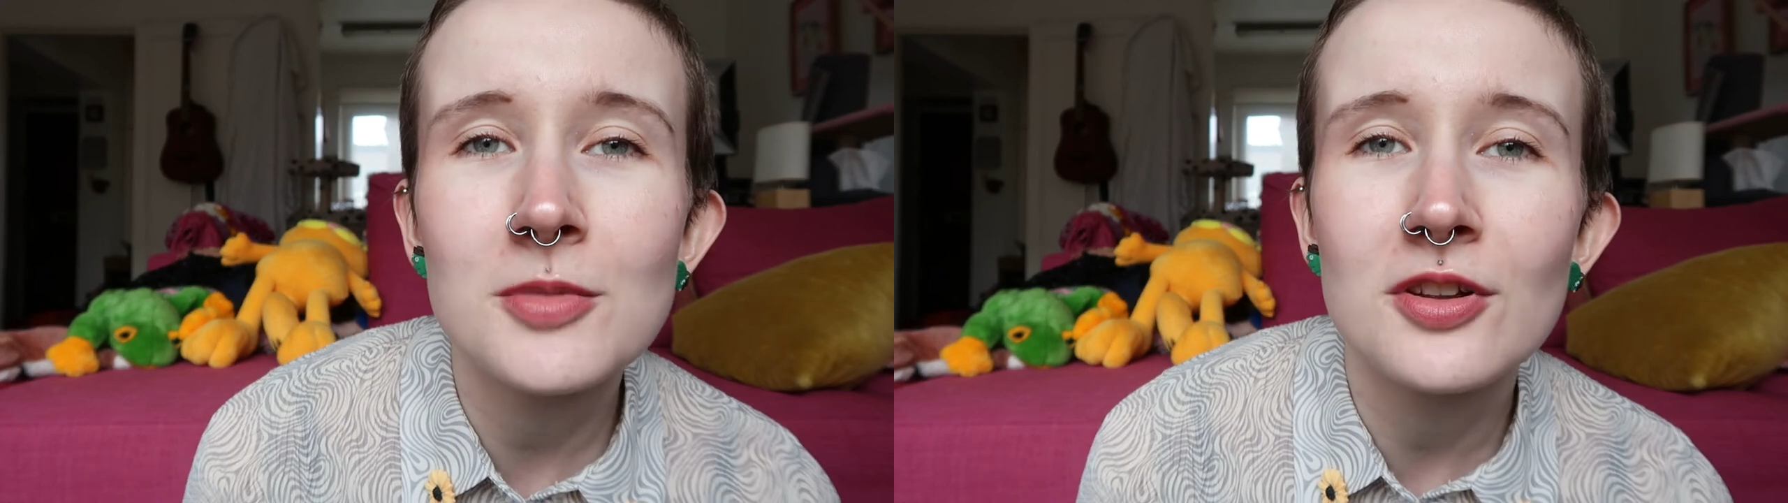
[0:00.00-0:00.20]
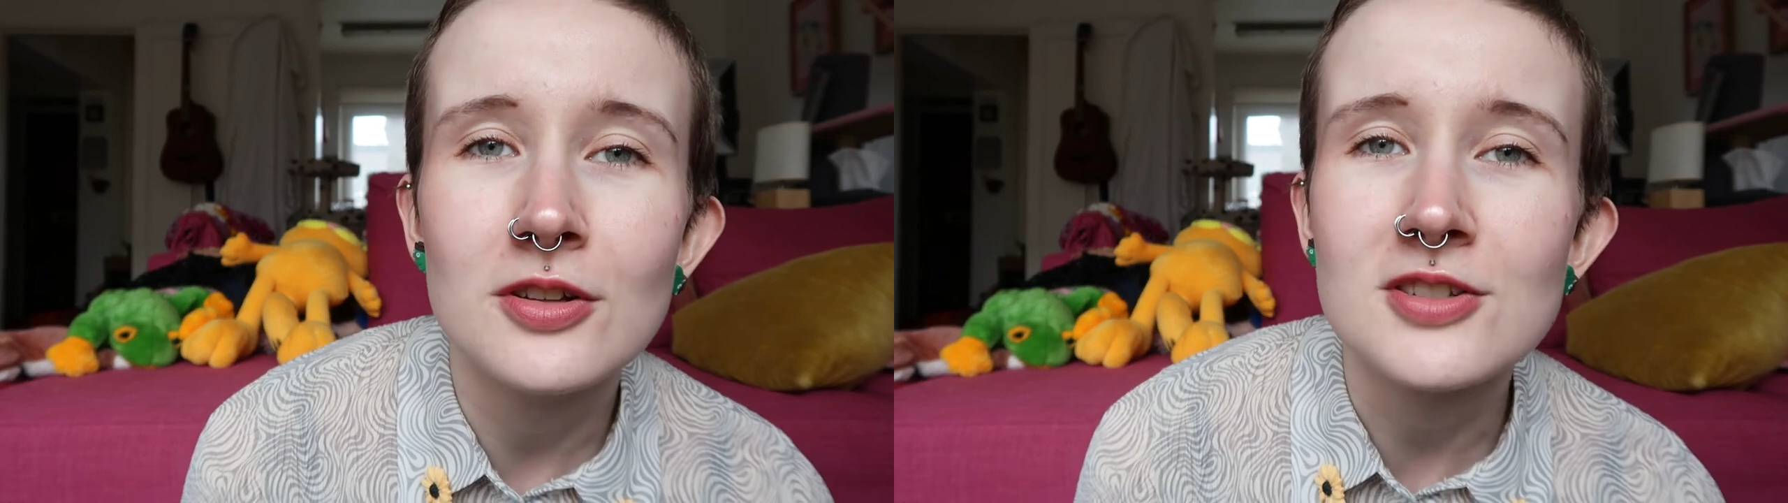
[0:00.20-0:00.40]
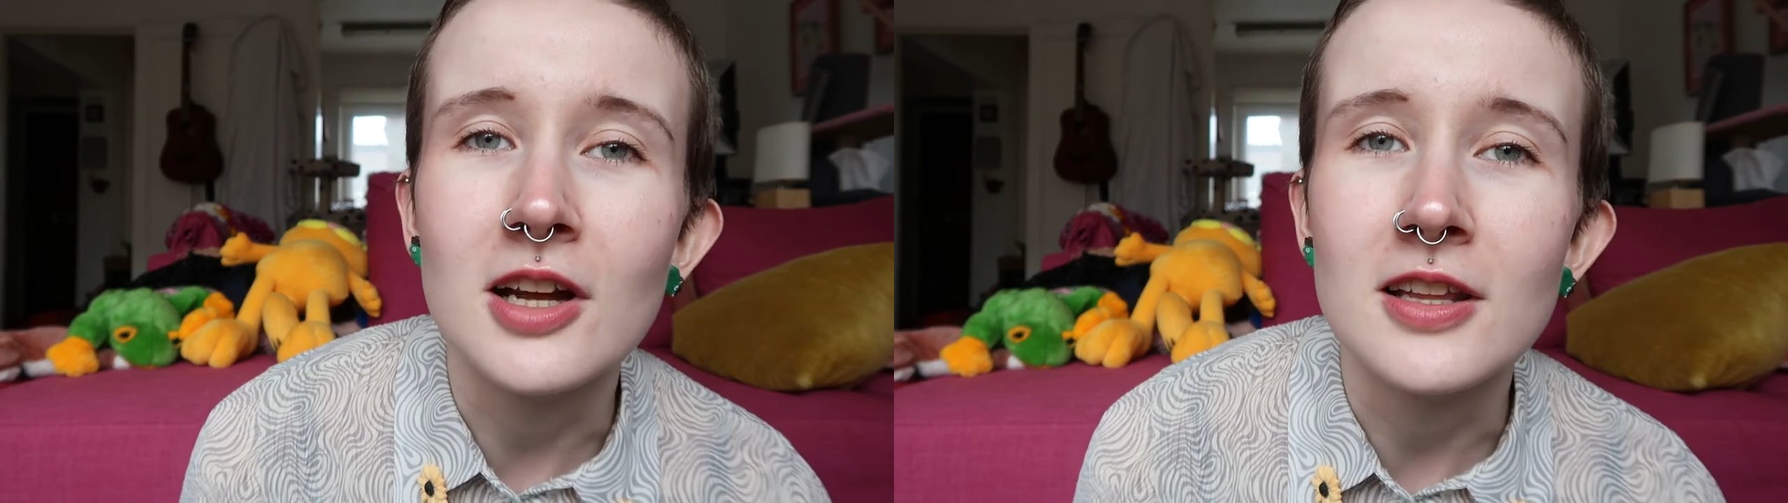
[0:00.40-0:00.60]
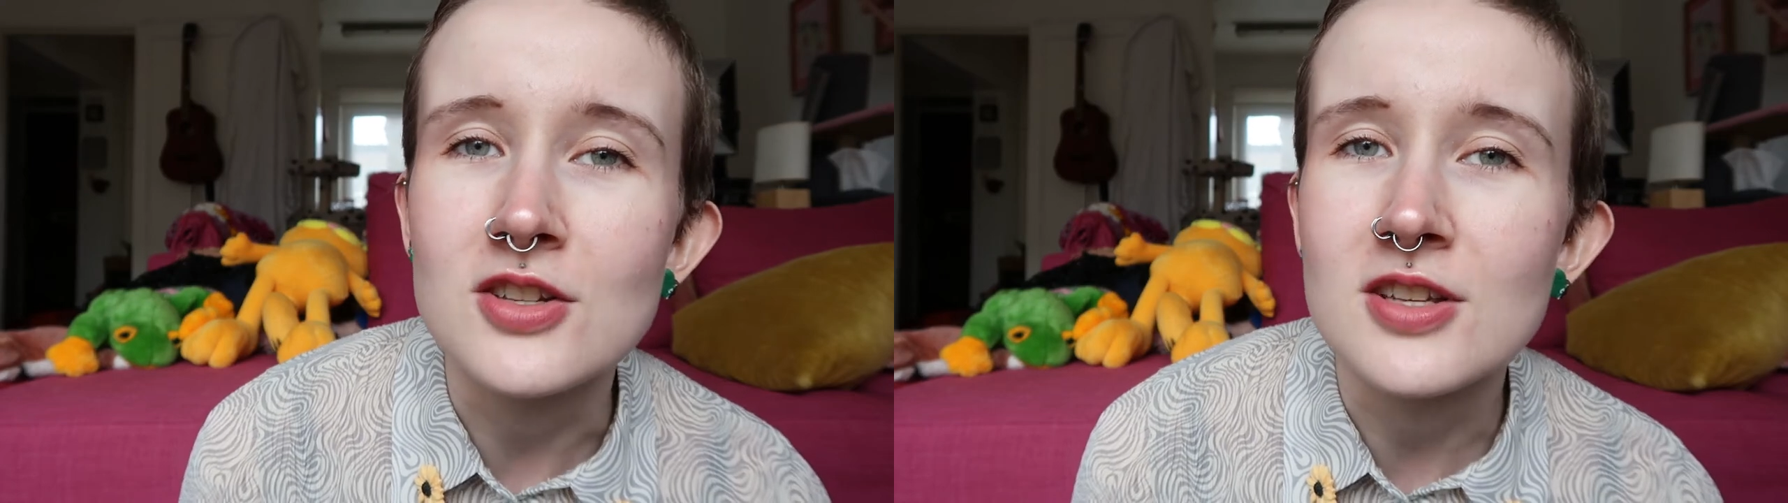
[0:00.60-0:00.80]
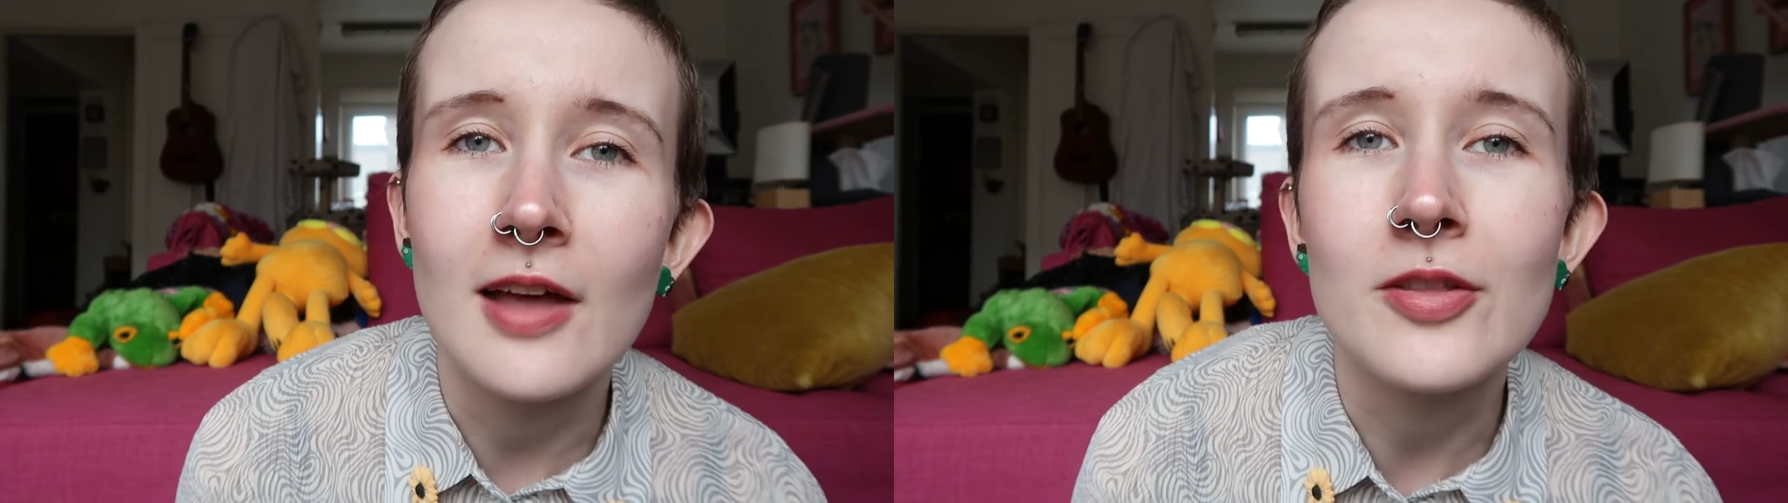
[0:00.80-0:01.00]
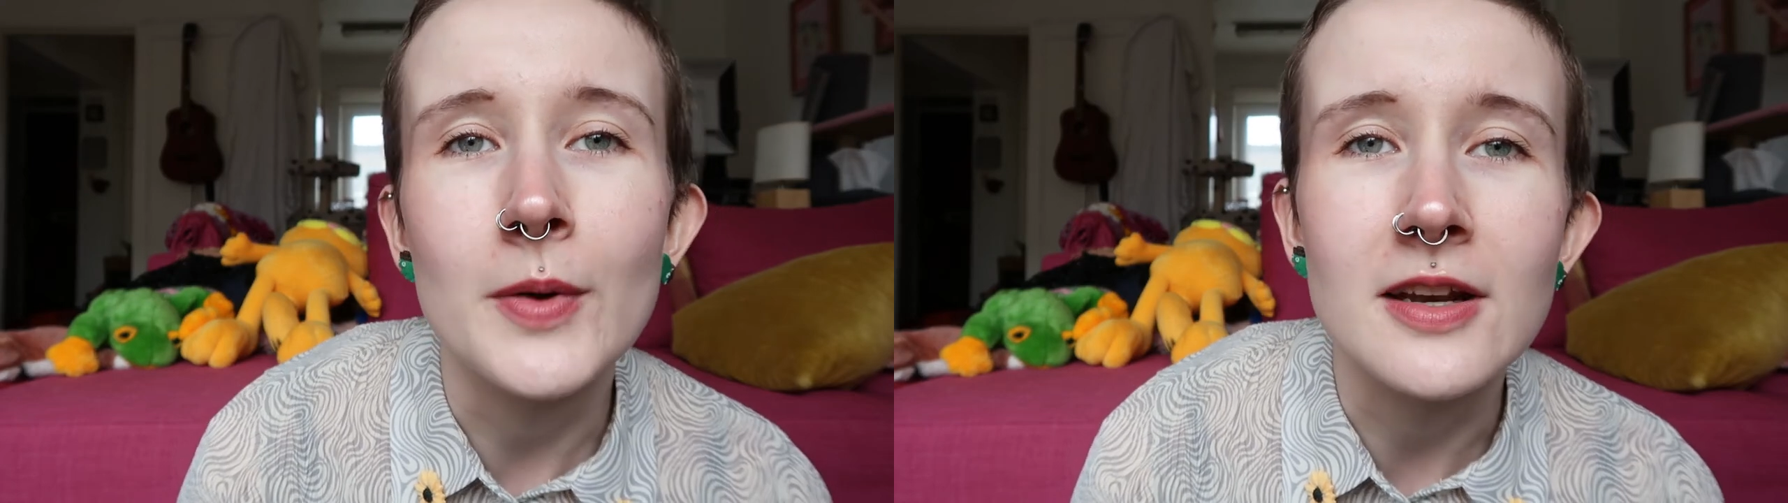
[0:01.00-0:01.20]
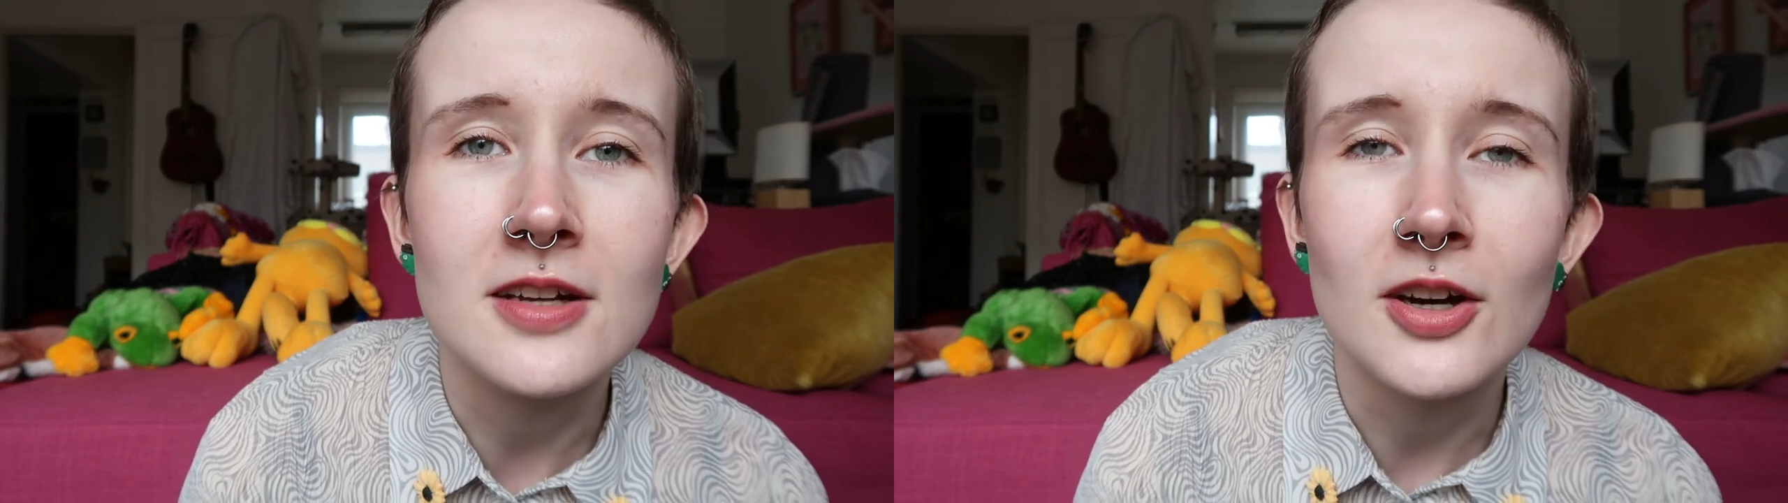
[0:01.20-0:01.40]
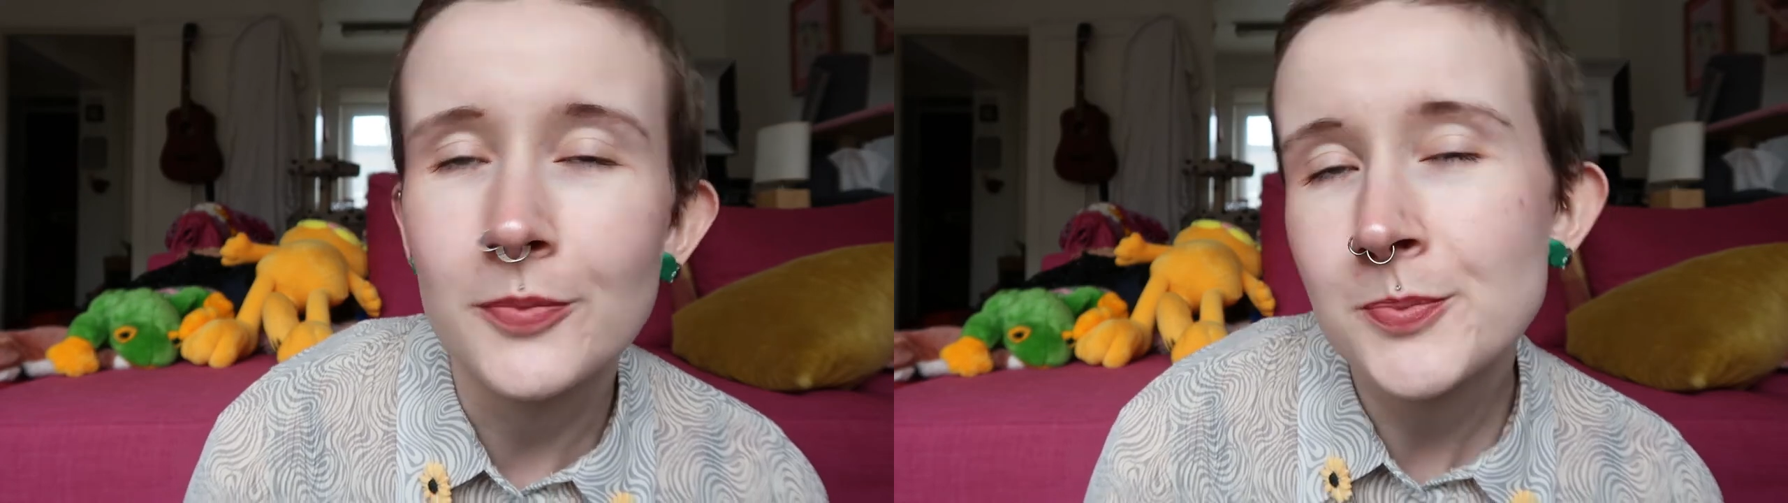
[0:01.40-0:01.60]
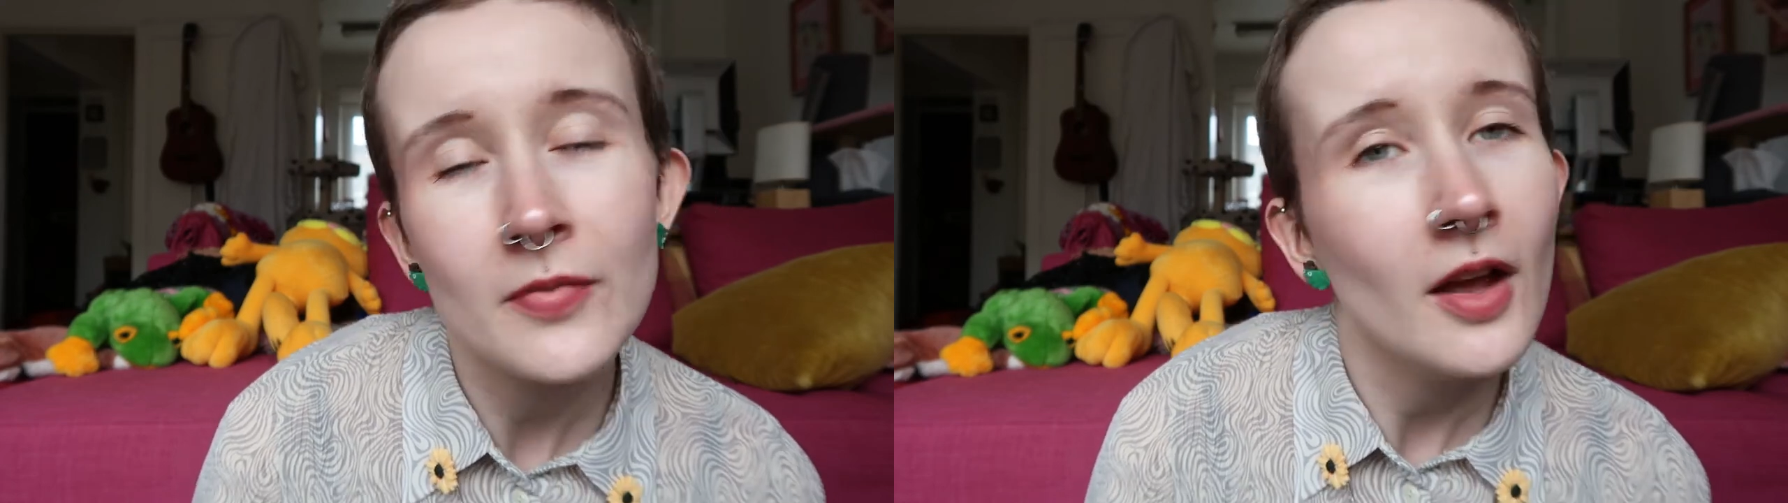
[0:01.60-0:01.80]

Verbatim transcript: Game of Thrones knowledge is out the window